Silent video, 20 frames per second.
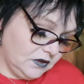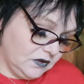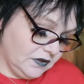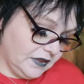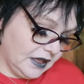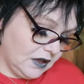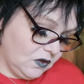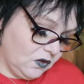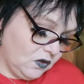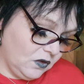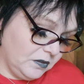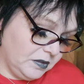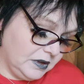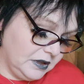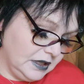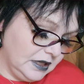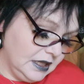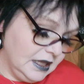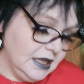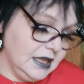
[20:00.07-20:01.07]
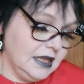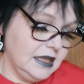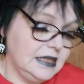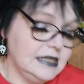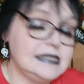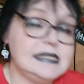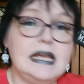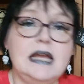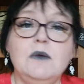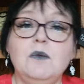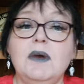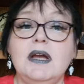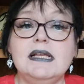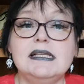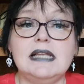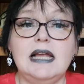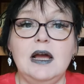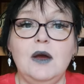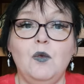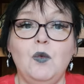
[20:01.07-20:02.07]
look that up. In the same way
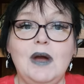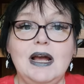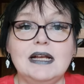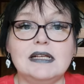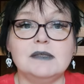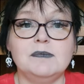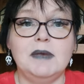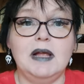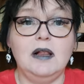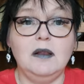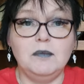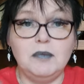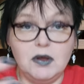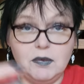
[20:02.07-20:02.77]
as like a wax melt,